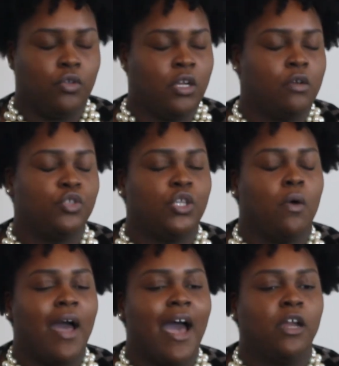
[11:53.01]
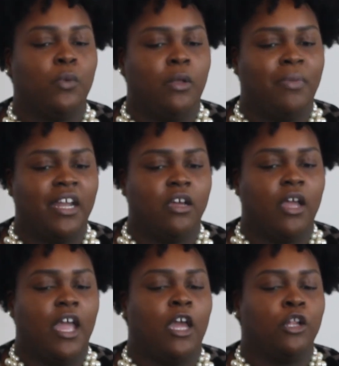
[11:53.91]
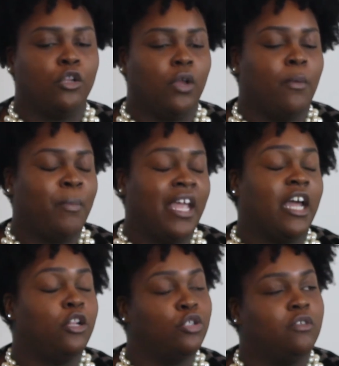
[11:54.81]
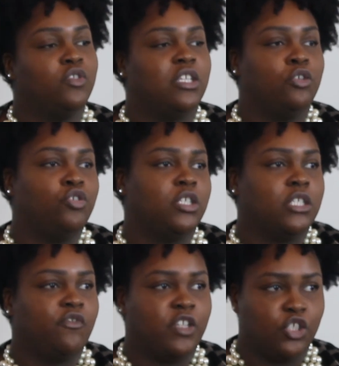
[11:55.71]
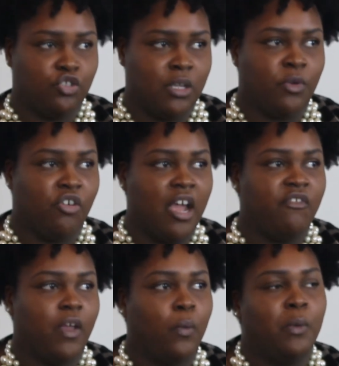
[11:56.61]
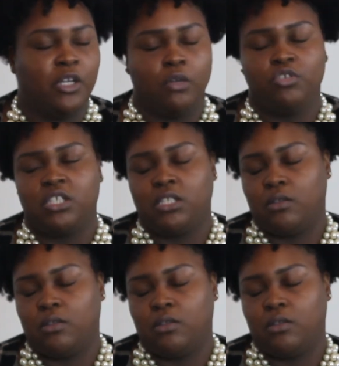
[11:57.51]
You know, so how do we better make inclusive solutions for this demographic where we don't just